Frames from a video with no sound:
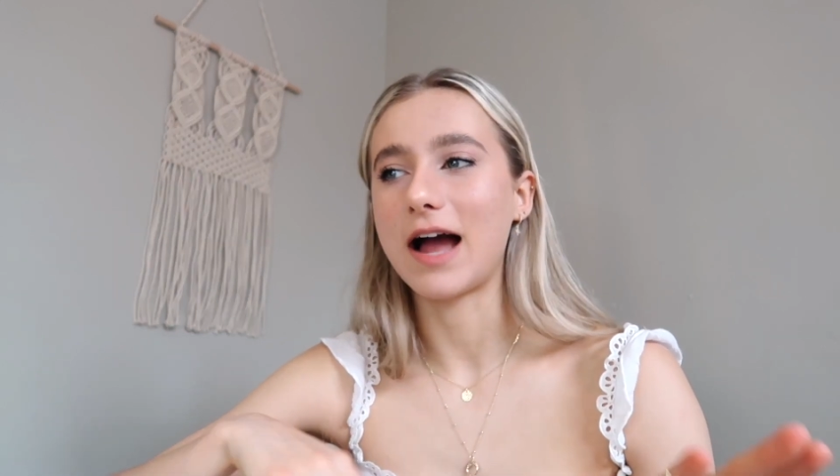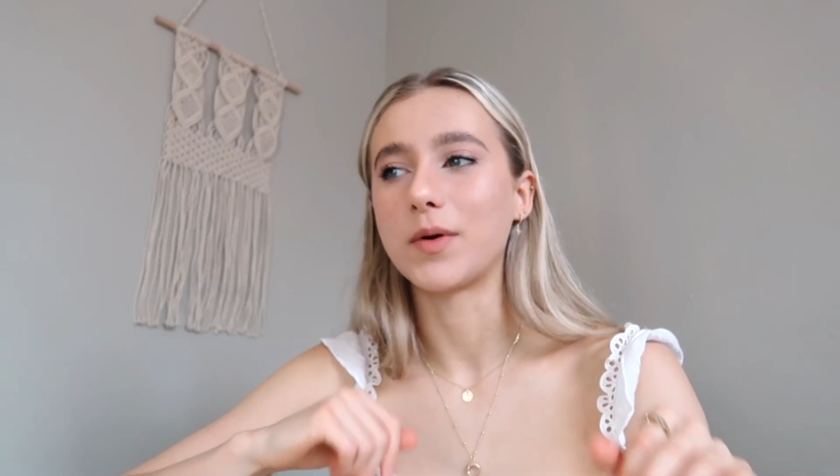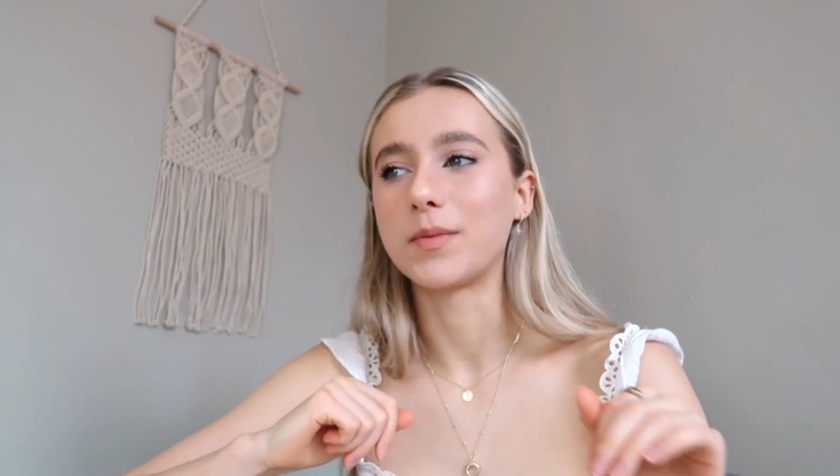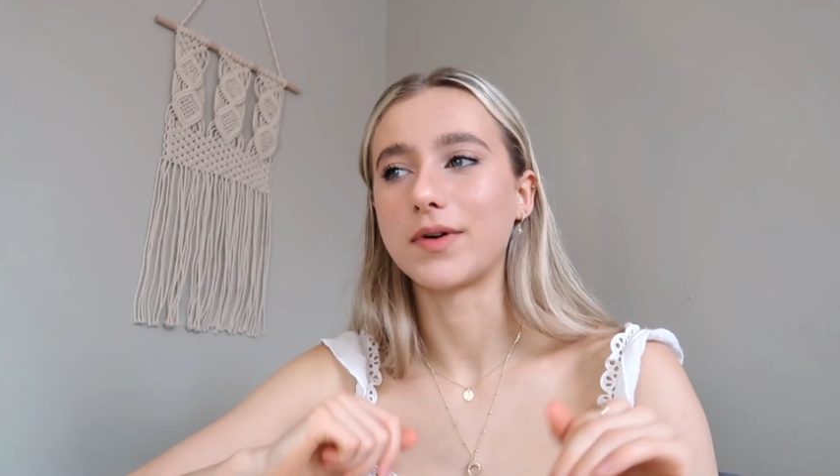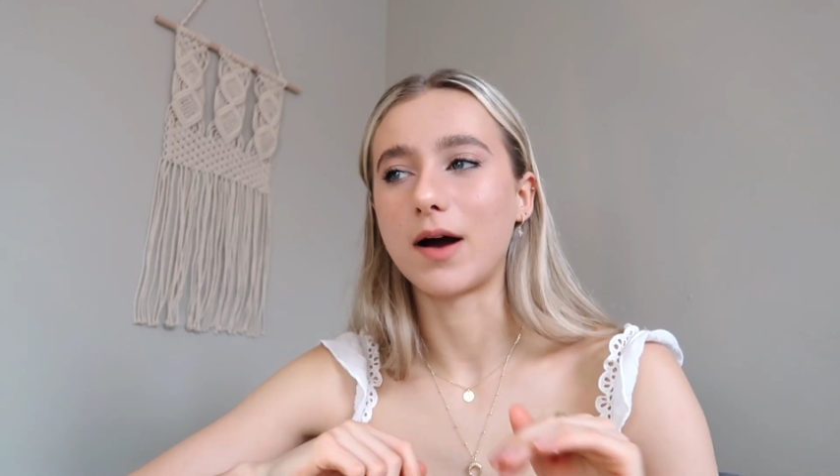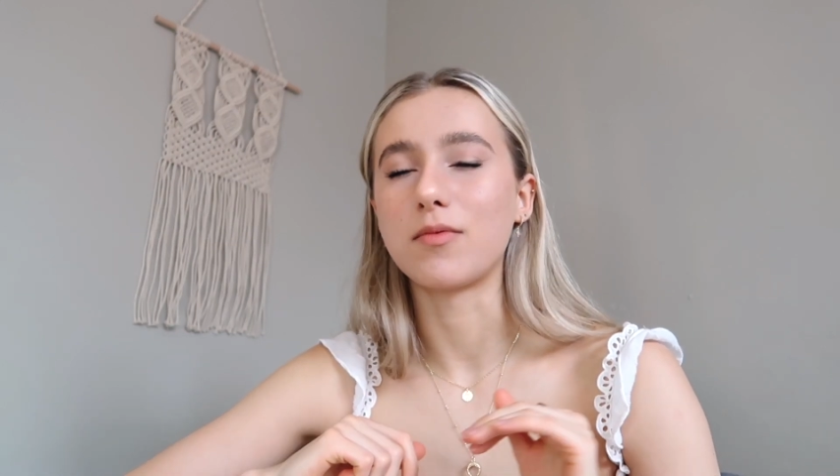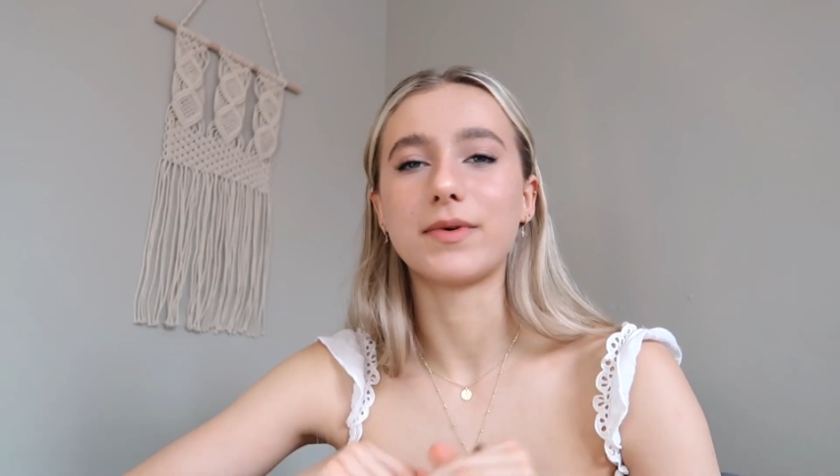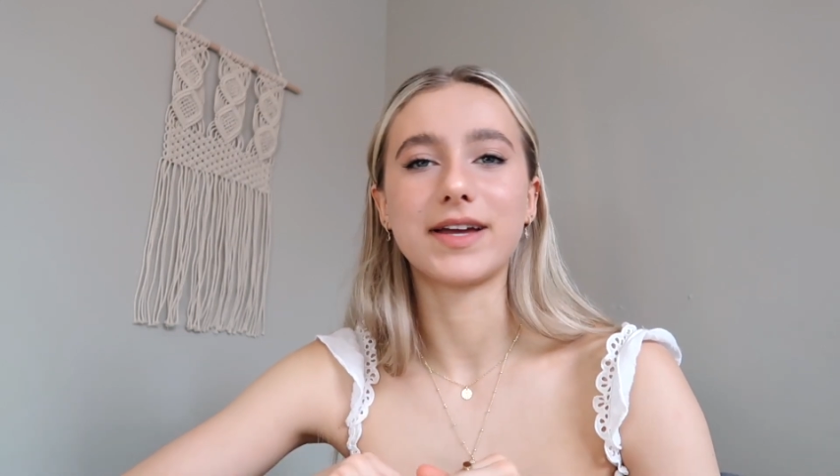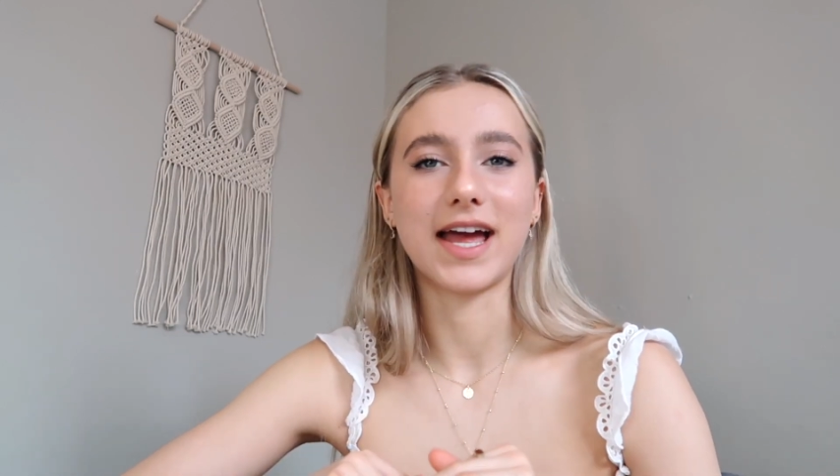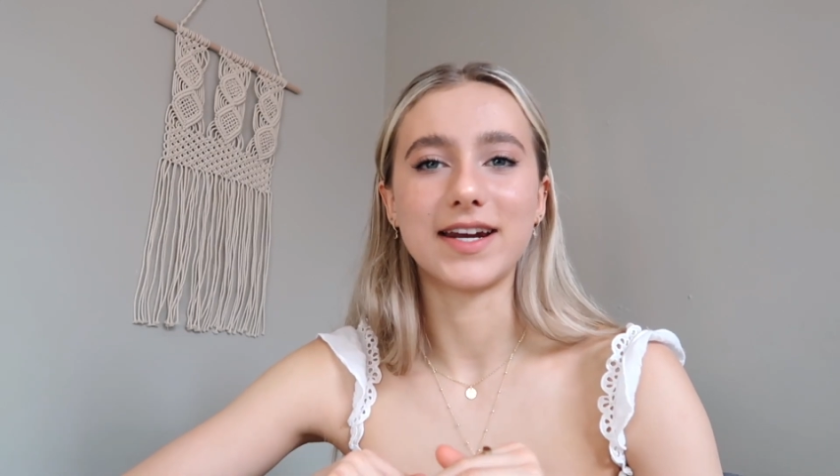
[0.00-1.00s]
I would
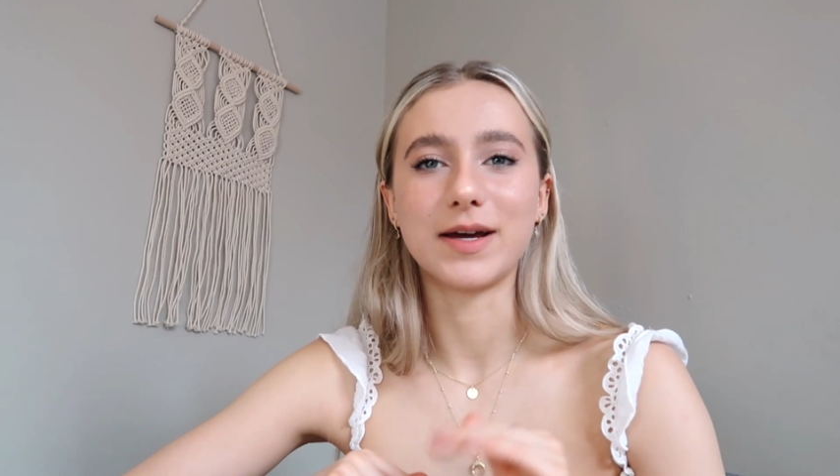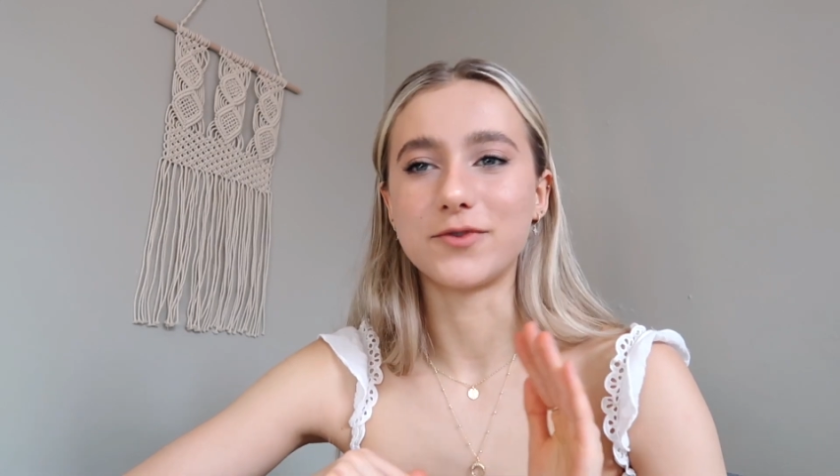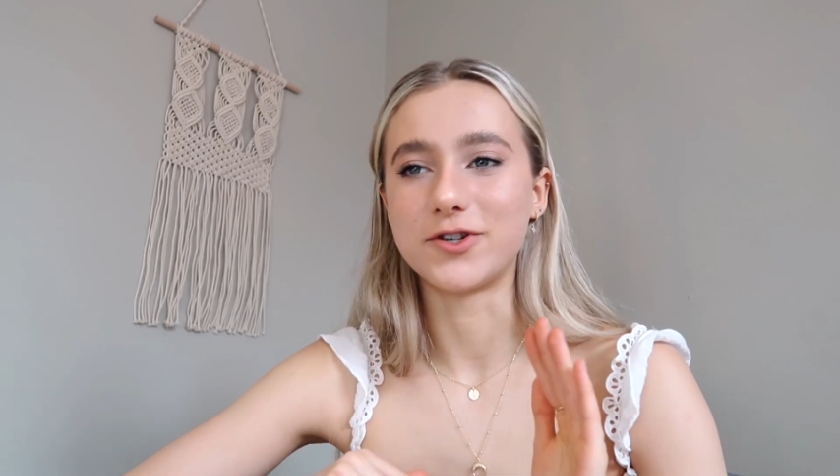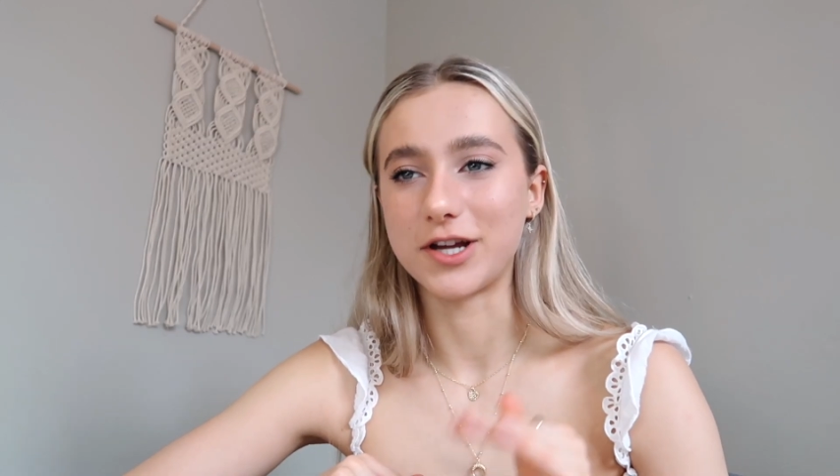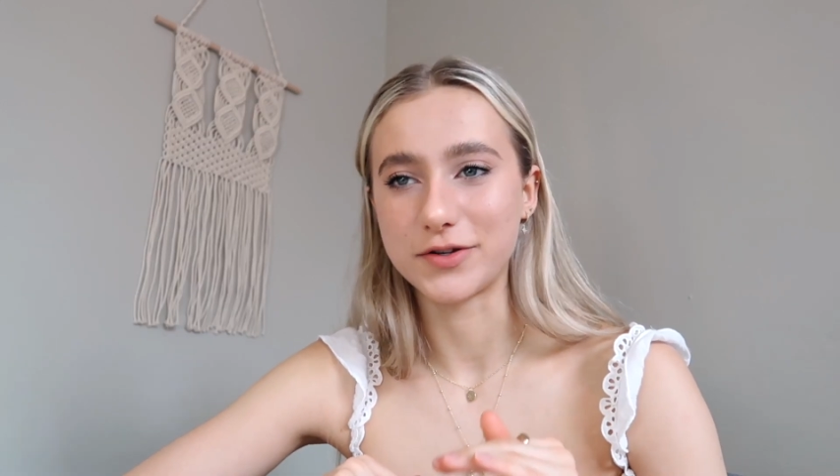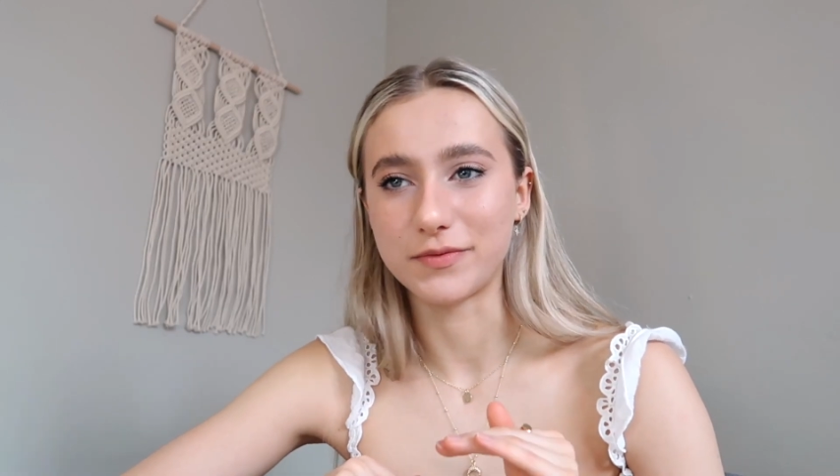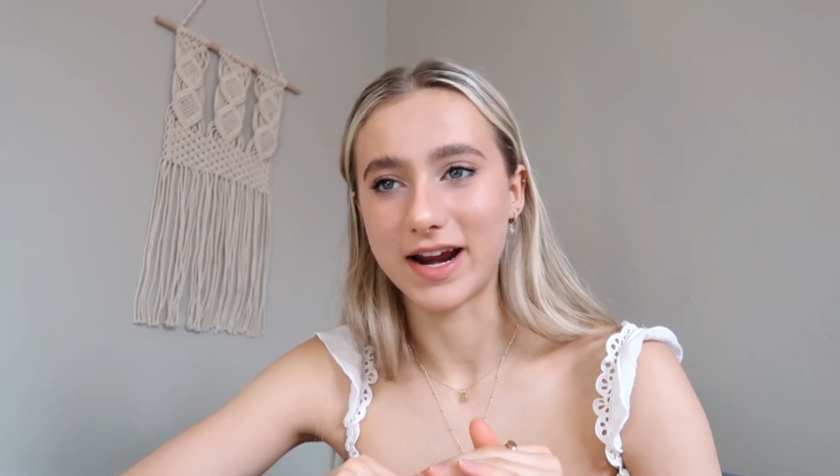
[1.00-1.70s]
probably end up just